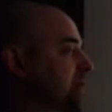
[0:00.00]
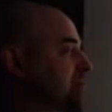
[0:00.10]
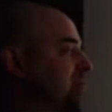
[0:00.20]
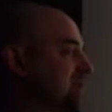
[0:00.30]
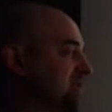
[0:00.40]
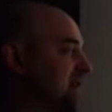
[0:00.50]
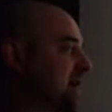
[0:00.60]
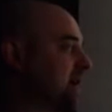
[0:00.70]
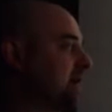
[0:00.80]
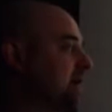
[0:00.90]
plus
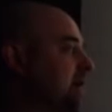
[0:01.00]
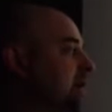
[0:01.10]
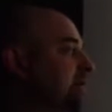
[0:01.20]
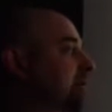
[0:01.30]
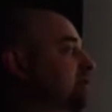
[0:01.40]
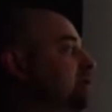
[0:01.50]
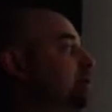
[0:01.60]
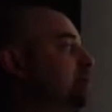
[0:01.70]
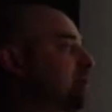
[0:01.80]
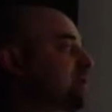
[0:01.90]
second, first 2
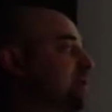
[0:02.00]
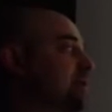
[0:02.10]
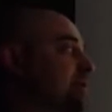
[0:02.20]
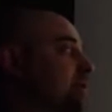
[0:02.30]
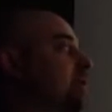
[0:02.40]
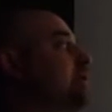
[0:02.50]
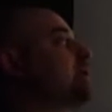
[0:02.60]
plus the third,